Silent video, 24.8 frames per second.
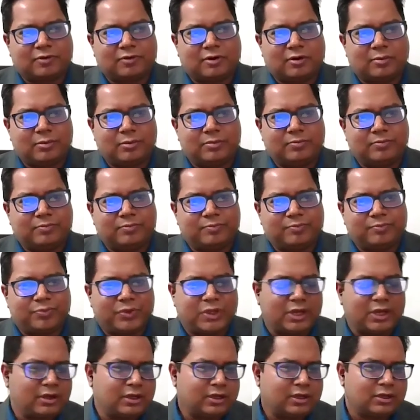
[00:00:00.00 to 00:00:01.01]
from
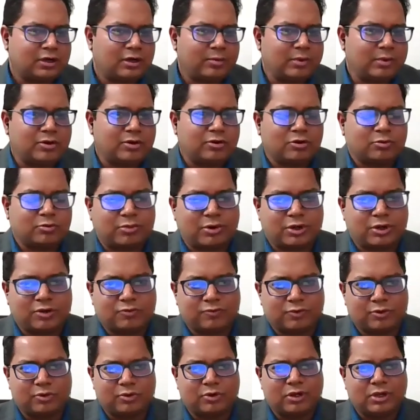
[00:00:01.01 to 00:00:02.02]
economic growth point
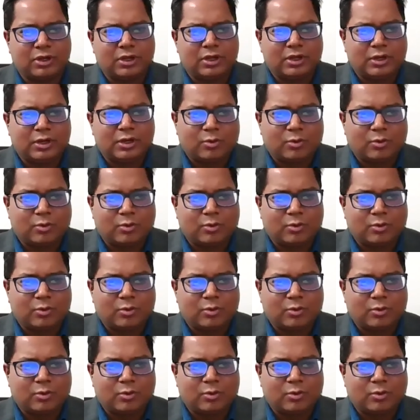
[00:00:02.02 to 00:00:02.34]
of view,